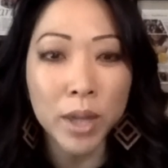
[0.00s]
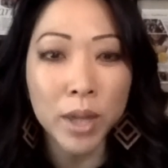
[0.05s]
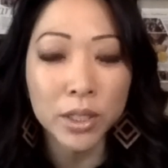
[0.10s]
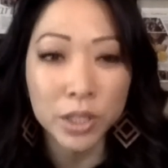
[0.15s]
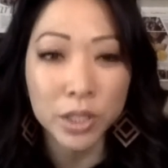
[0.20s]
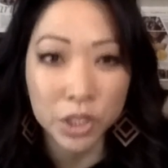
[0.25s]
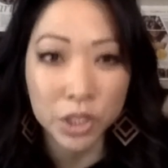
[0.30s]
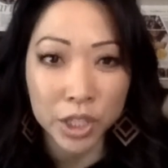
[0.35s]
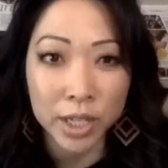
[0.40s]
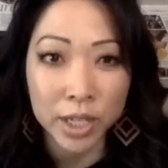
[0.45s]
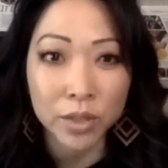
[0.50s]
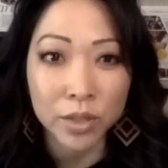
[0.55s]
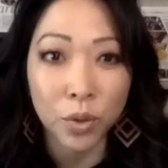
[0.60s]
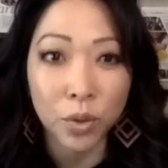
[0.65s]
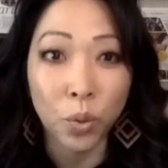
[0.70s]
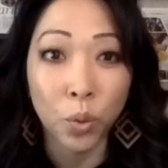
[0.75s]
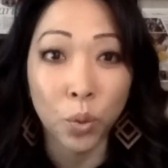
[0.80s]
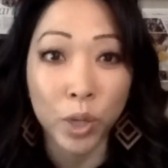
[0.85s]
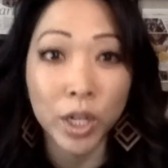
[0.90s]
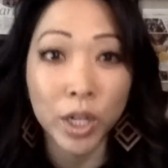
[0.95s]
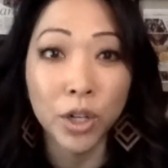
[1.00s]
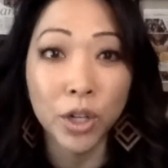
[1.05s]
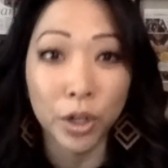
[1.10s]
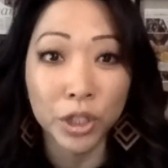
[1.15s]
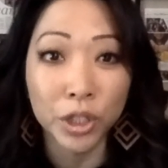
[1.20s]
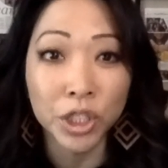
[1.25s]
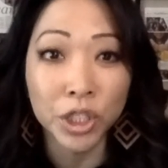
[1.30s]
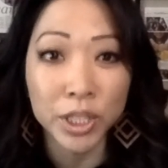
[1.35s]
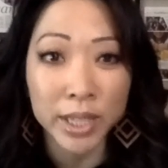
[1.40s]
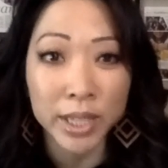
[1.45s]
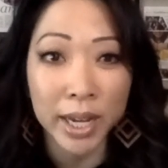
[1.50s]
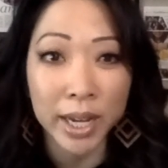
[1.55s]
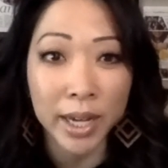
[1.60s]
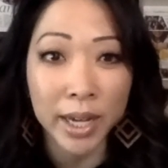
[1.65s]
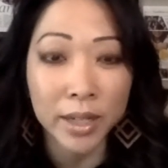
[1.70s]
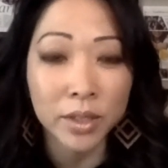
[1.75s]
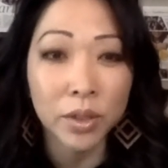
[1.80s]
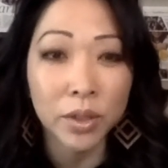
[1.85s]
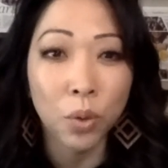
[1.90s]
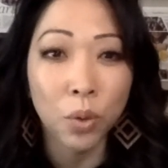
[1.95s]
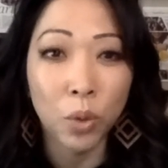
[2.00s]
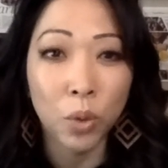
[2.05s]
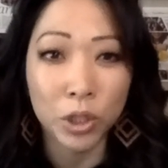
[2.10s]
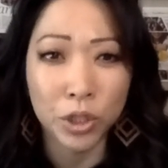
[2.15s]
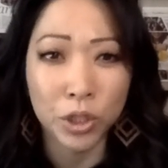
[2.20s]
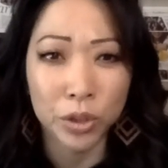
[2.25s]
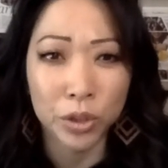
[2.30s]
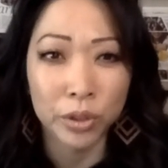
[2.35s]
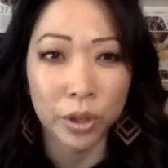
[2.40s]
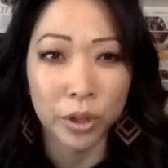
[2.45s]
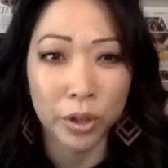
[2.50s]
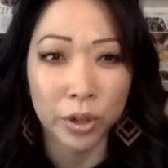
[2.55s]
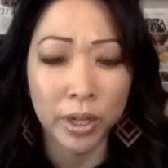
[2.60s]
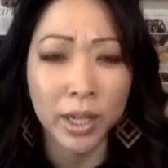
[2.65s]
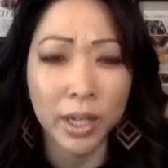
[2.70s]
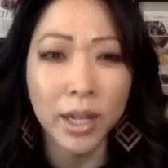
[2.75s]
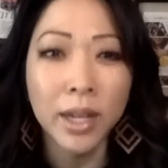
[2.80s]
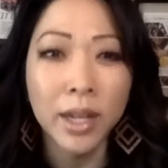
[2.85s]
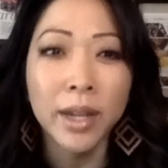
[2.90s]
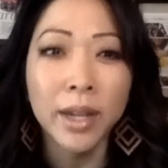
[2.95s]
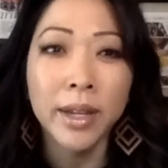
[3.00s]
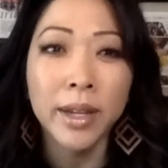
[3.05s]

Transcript: want to just regurgitate what you're learning.